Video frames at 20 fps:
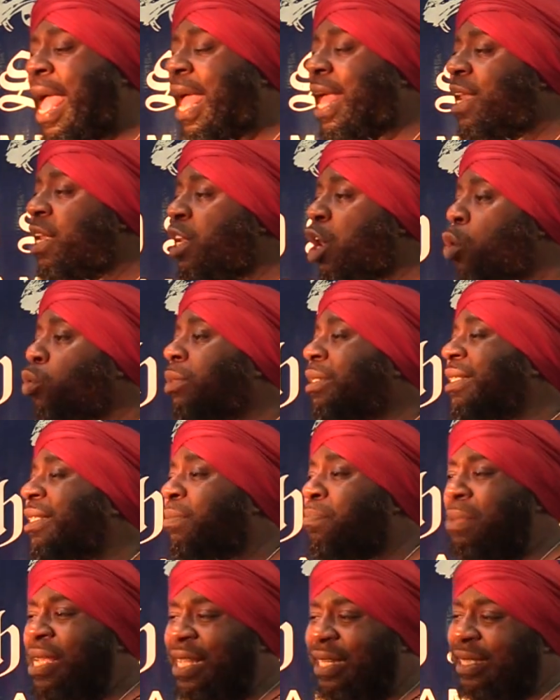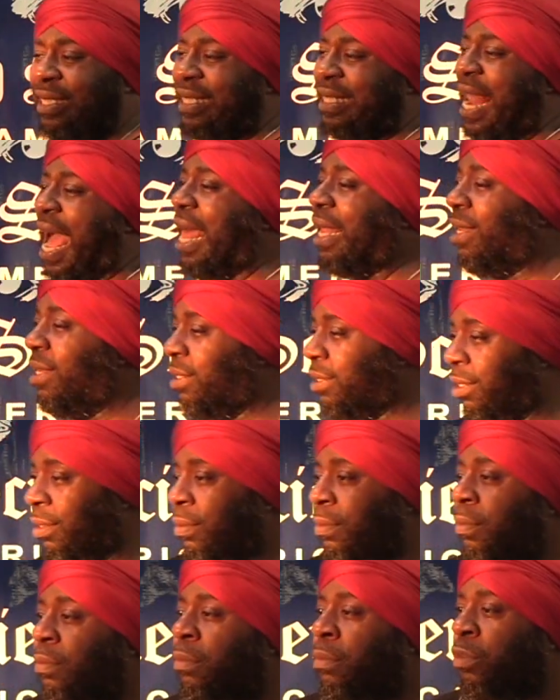And gnosis means knowledge.
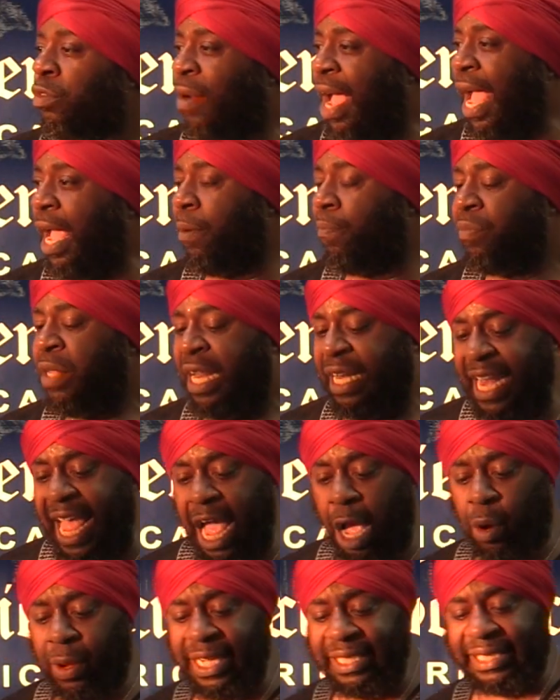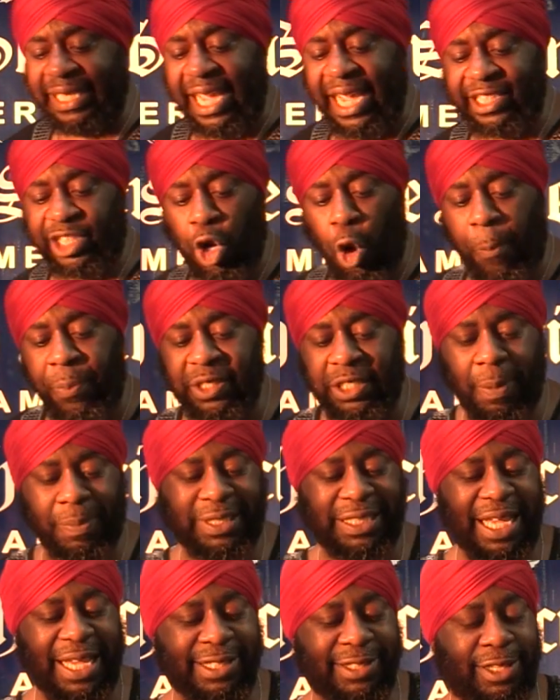Right? Now, it opens up,
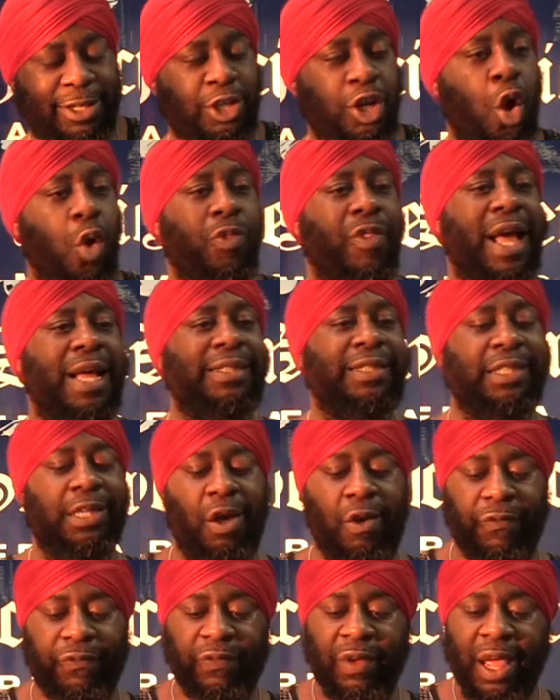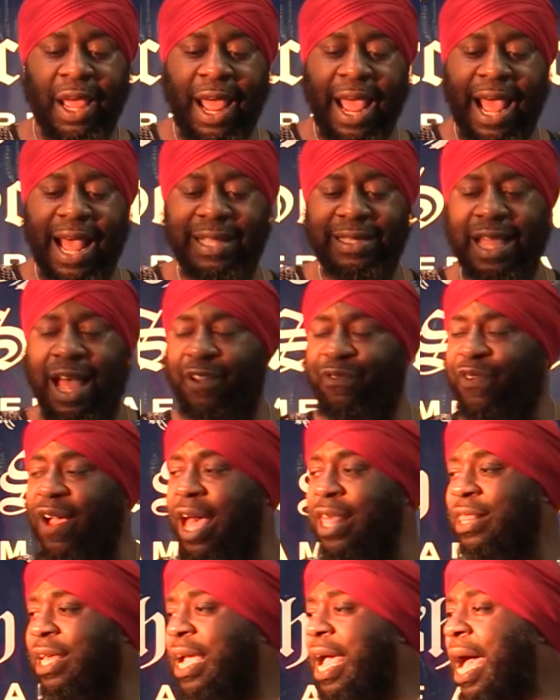it says, know thyself and thy
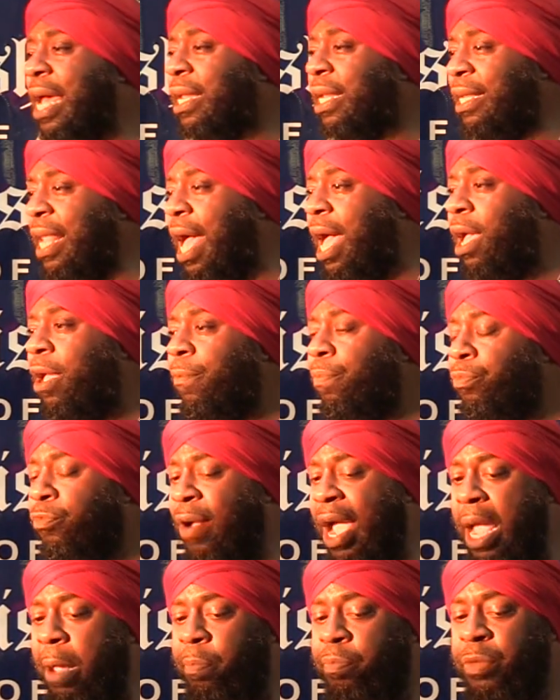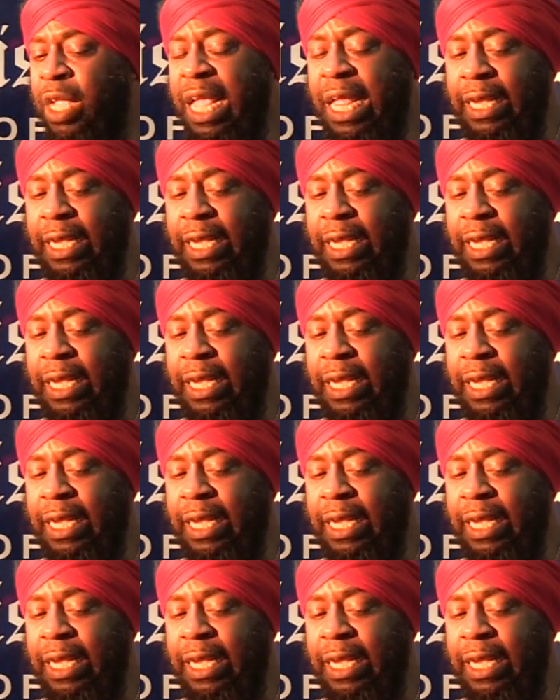Father God Allah, right?